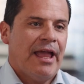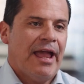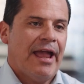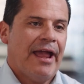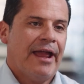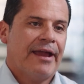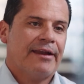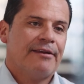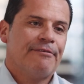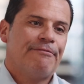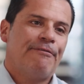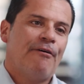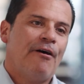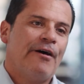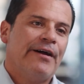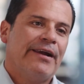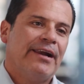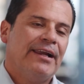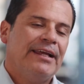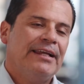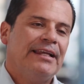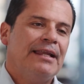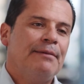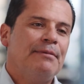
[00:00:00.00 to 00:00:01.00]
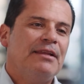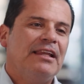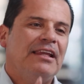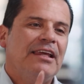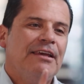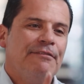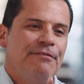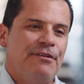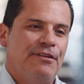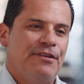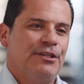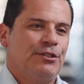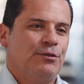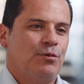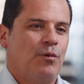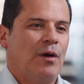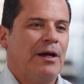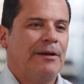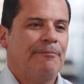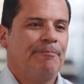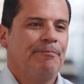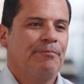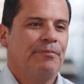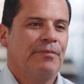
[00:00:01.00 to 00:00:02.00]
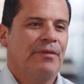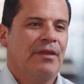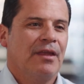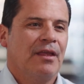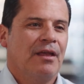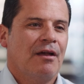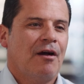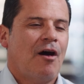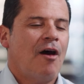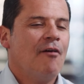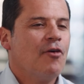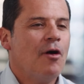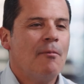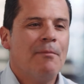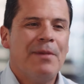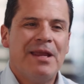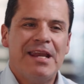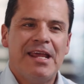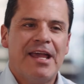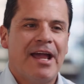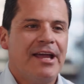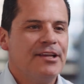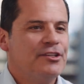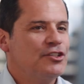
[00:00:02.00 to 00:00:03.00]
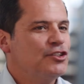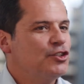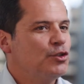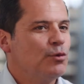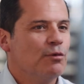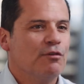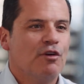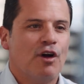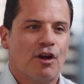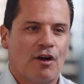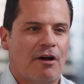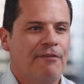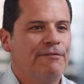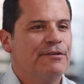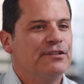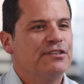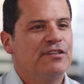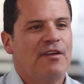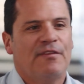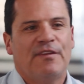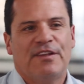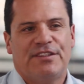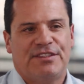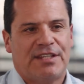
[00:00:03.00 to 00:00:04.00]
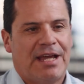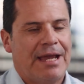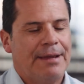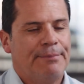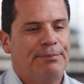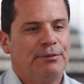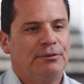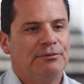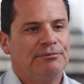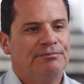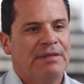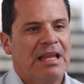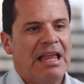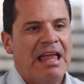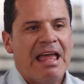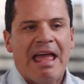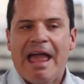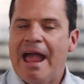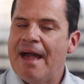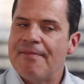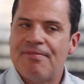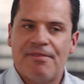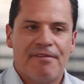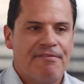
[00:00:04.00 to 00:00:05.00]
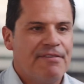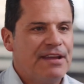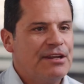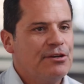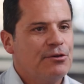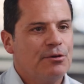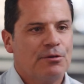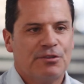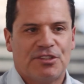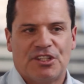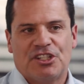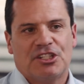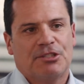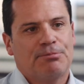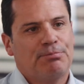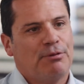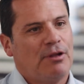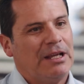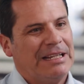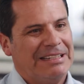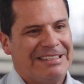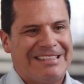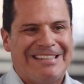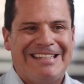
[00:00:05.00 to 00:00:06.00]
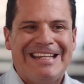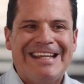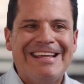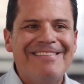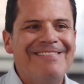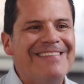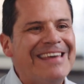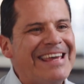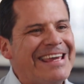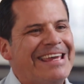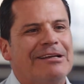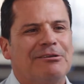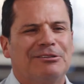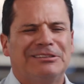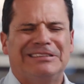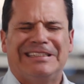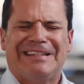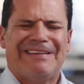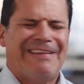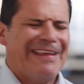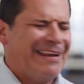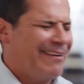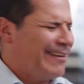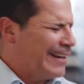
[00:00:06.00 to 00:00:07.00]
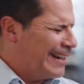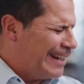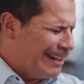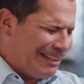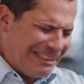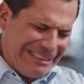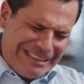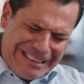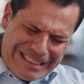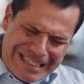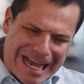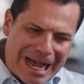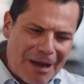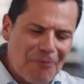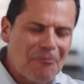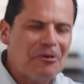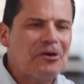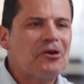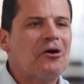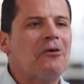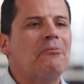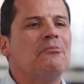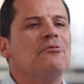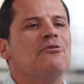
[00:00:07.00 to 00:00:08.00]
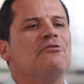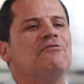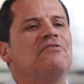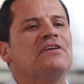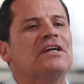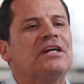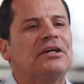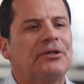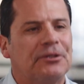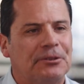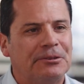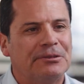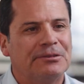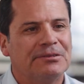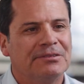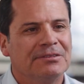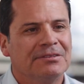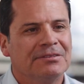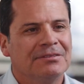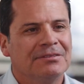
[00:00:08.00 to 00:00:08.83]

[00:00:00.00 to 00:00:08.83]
And finally, let me leave you this one. I've got many agents who've got offers on the table and the vendors are just like digging their heels in. They're like going, no, nah, we're not moving at all.